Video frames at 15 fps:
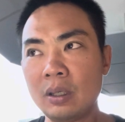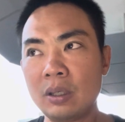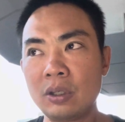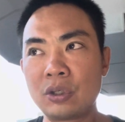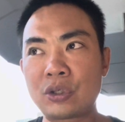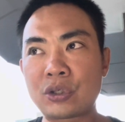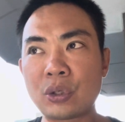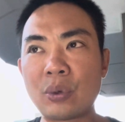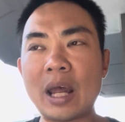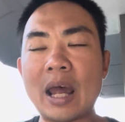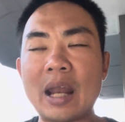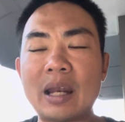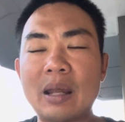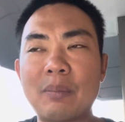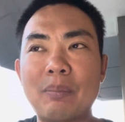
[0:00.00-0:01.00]
so
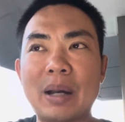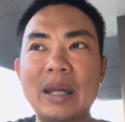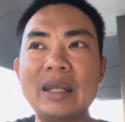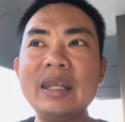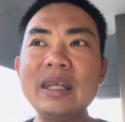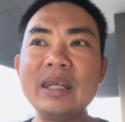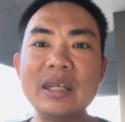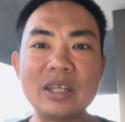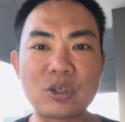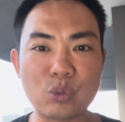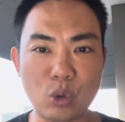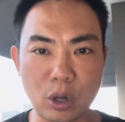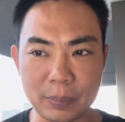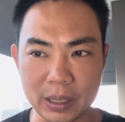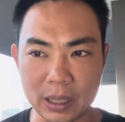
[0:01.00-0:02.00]
that my knee is
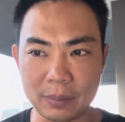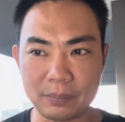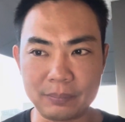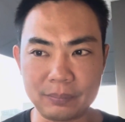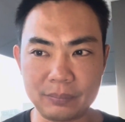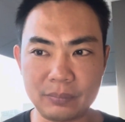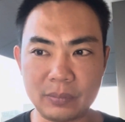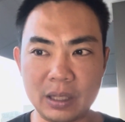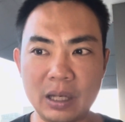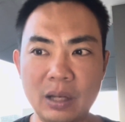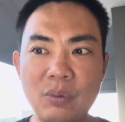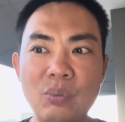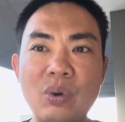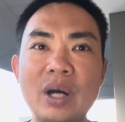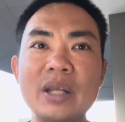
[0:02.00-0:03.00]
warmed up. And
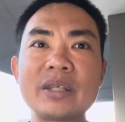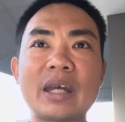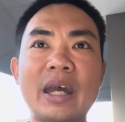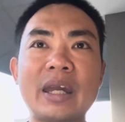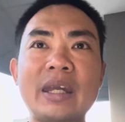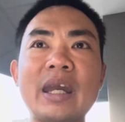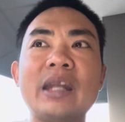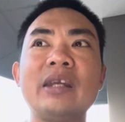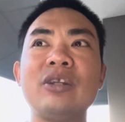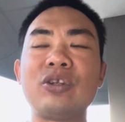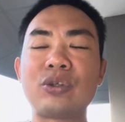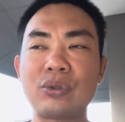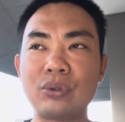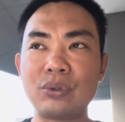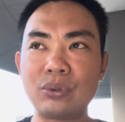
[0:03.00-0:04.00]
then once I get
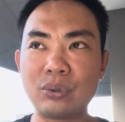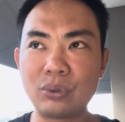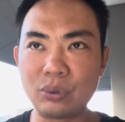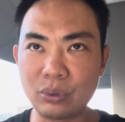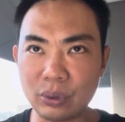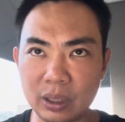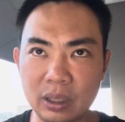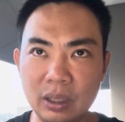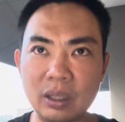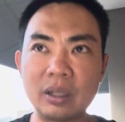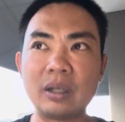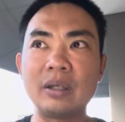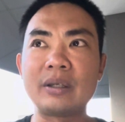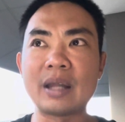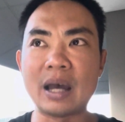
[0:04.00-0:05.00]
into
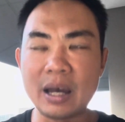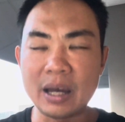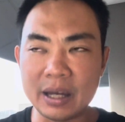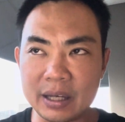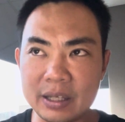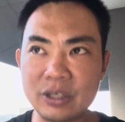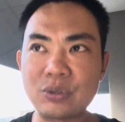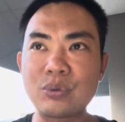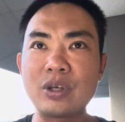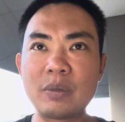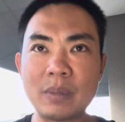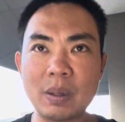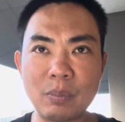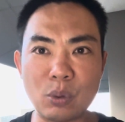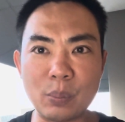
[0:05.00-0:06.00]
a nice
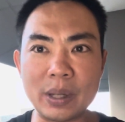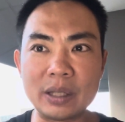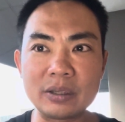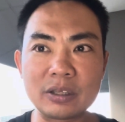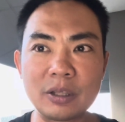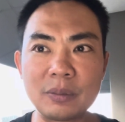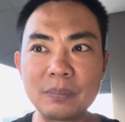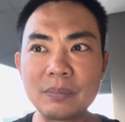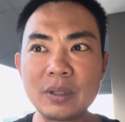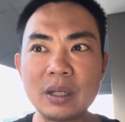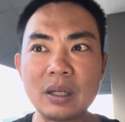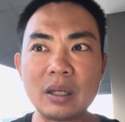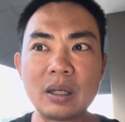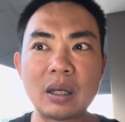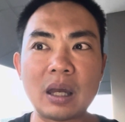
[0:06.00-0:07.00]
rhythm and momentum,
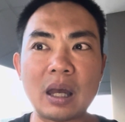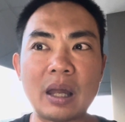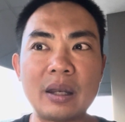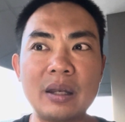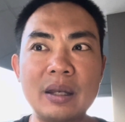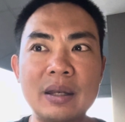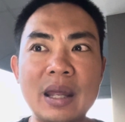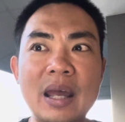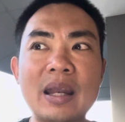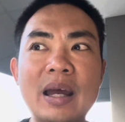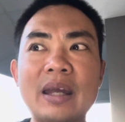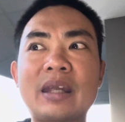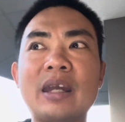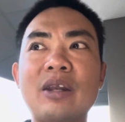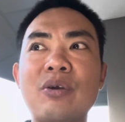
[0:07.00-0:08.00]
then
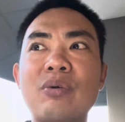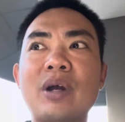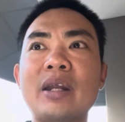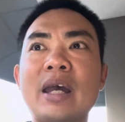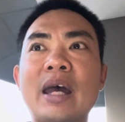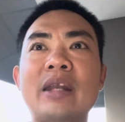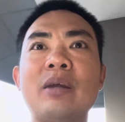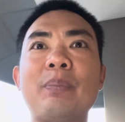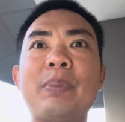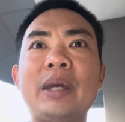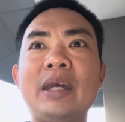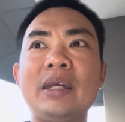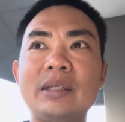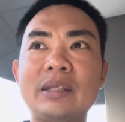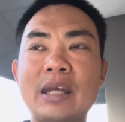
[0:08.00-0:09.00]
I can run at the
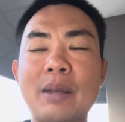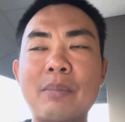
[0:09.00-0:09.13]
pace that